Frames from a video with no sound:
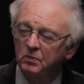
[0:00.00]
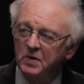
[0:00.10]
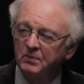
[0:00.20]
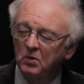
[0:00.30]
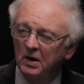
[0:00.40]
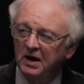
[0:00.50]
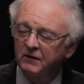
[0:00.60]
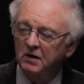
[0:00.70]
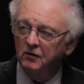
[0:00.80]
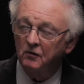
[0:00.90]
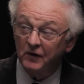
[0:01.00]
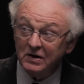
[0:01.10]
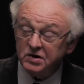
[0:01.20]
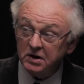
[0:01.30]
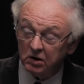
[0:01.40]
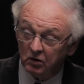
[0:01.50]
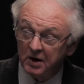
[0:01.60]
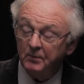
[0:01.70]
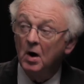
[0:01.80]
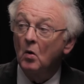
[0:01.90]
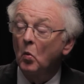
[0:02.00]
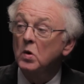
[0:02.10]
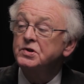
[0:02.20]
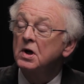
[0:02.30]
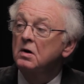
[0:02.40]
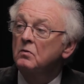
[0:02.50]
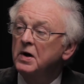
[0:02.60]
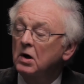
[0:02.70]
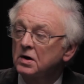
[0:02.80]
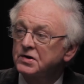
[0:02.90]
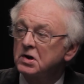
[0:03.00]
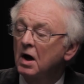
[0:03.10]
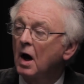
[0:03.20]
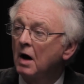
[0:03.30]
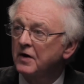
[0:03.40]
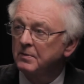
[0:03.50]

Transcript: people were giving for voting UKIP was because of